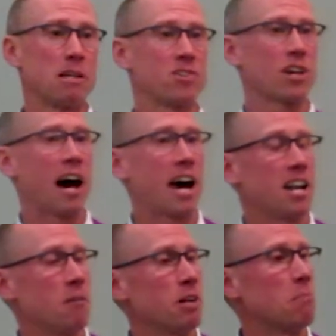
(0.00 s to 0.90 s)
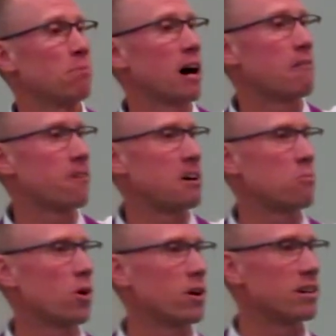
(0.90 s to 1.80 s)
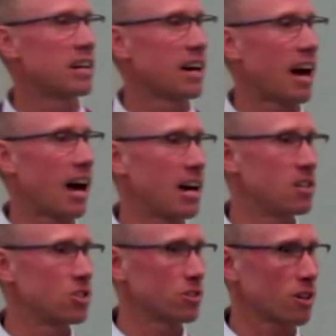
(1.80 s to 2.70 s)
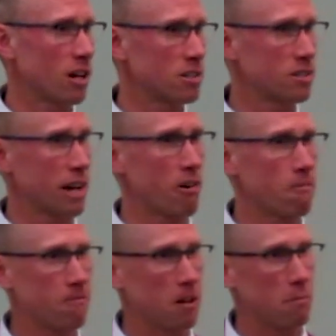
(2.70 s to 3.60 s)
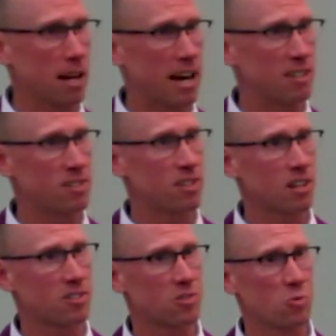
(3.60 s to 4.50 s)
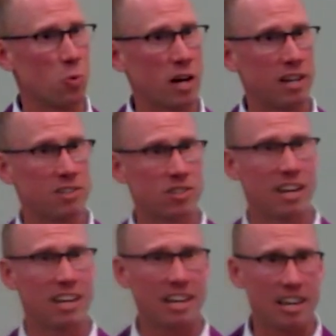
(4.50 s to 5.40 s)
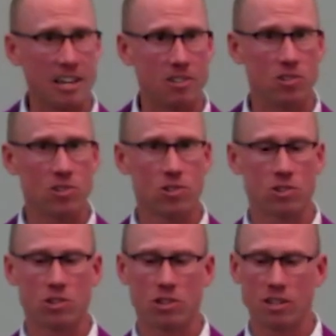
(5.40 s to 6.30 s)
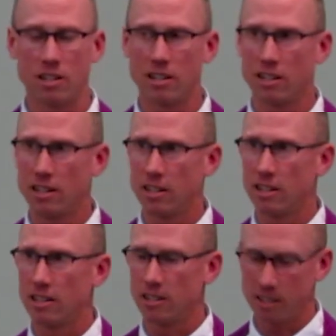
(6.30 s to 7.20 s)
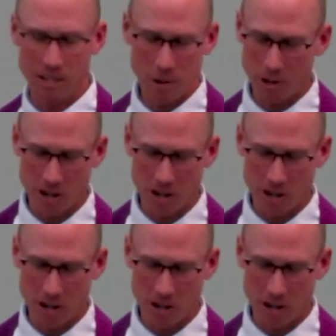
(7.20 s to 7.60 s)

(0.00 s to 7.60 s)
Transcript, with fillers: beside Him and above Him were angels called seraphim that had six wings each. And they were